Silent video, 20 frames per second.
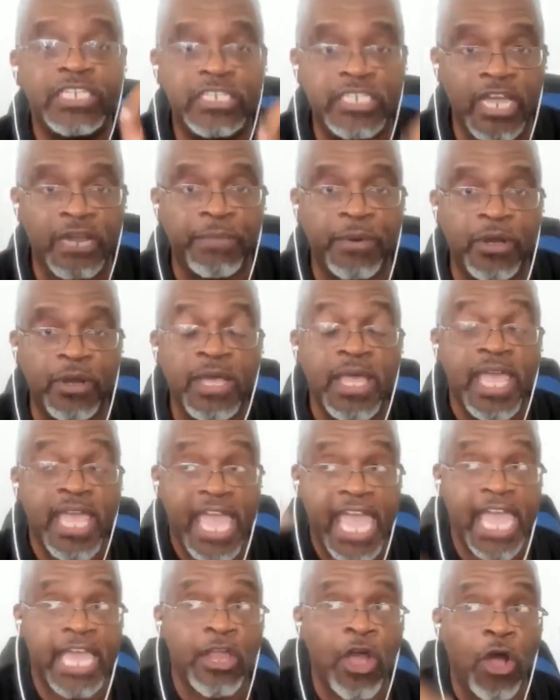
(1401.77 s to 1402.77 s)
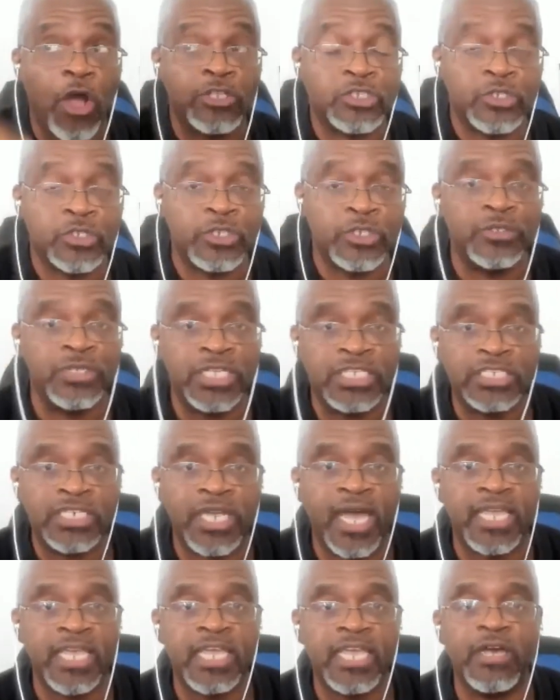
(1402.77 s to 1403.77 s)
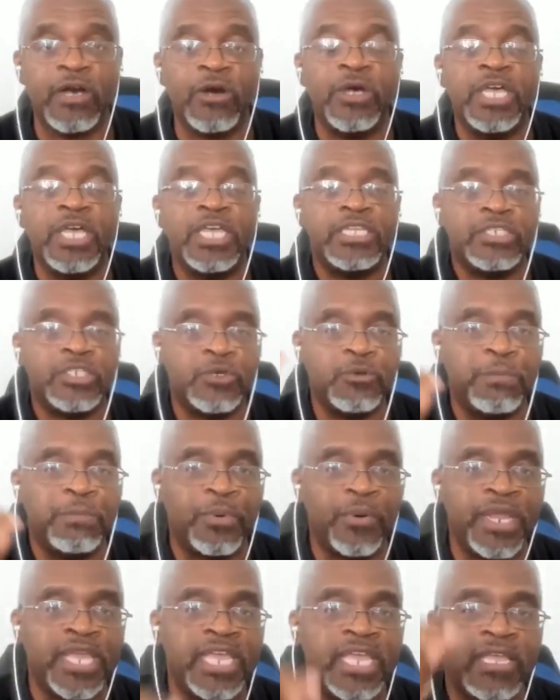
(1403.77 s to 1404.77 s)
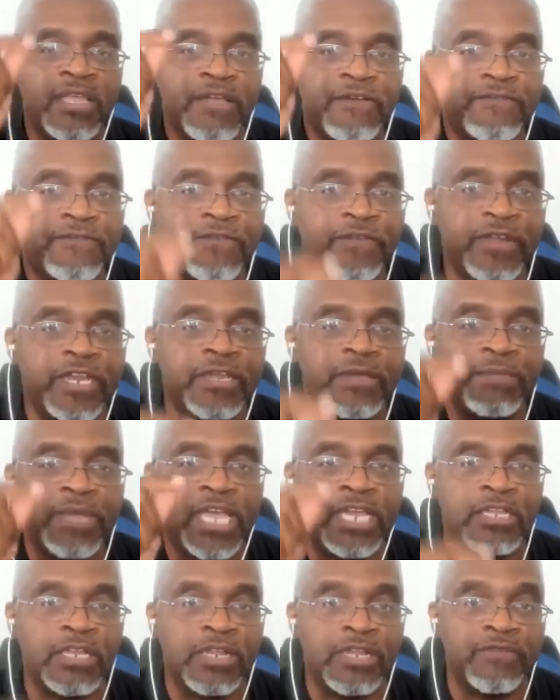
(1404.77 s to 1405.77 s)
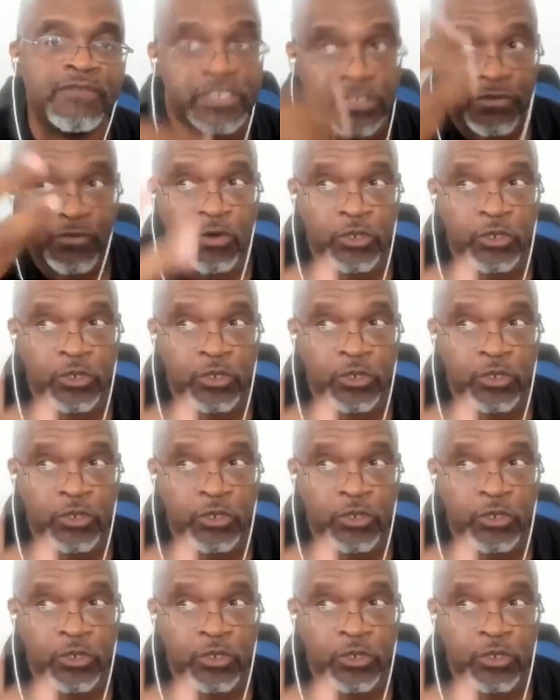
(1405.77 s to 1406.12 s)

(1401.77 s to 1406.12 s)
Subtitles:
Deborah, and also using Jael to bring freedom and deliverance.